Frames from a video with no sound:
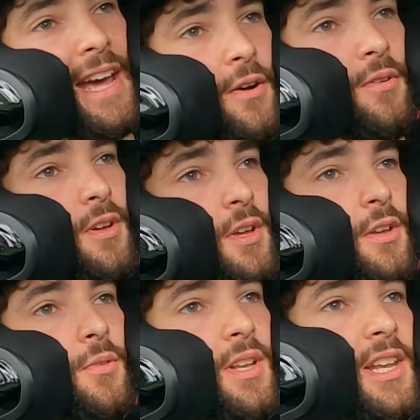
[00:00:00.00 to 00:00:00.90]
now.
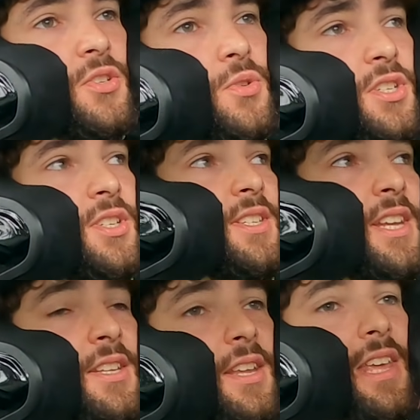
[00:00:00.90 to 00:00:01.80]
Literally just
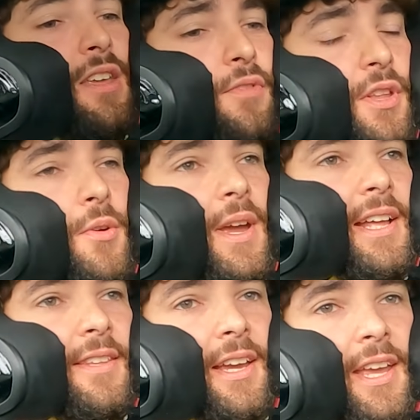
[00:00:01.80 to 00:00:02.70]
did, even though we
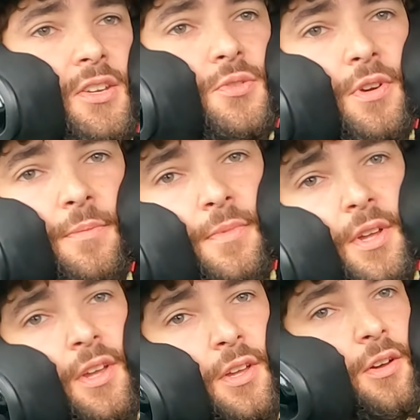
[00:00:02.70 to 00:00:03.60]
had that cage room
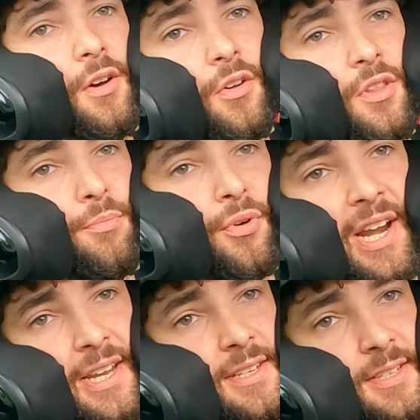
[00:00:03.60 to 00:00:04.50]
on the
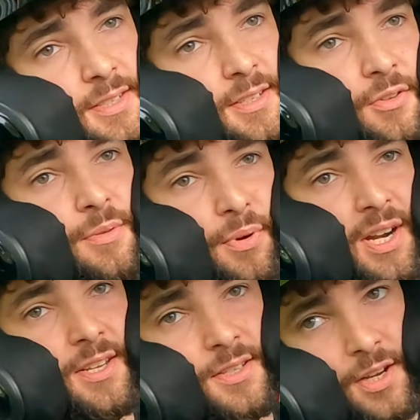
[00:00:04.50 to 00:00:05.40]
brakes, in the
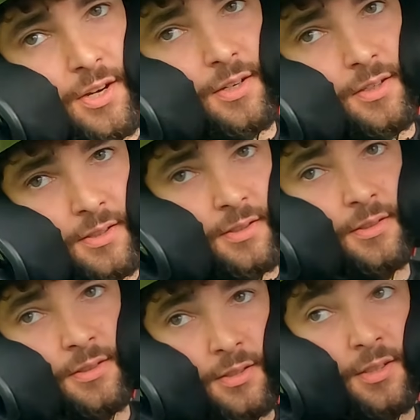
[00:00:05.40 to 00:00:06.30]
braking zone.
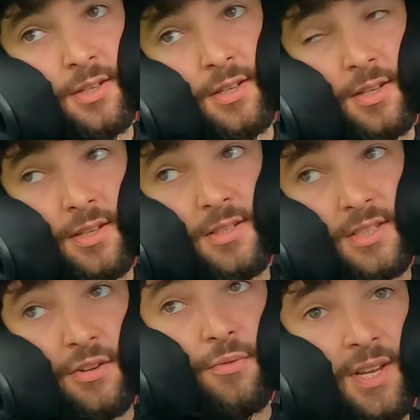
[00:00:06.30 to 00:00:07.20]

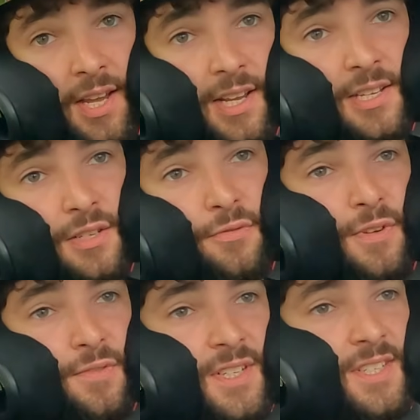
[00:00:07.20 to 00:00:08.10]
See if we can get it into the
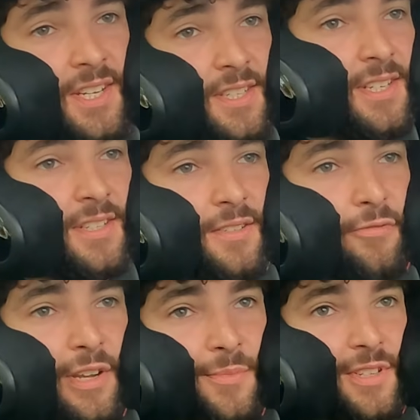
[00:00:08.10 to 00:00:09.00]
56s,
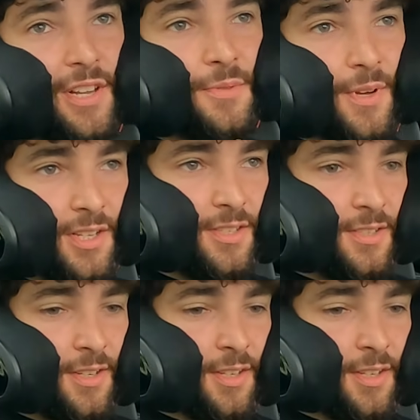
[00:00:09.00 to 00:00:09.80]
famous last words.